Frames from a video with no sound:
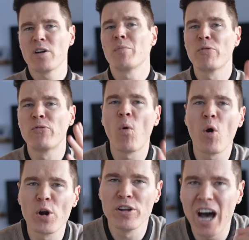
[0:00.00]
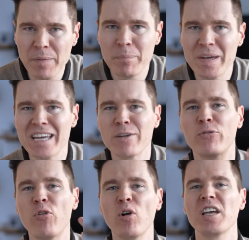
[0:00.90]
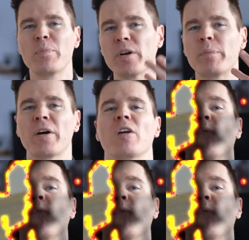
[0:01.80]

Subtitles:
number 4, not being fully prepared.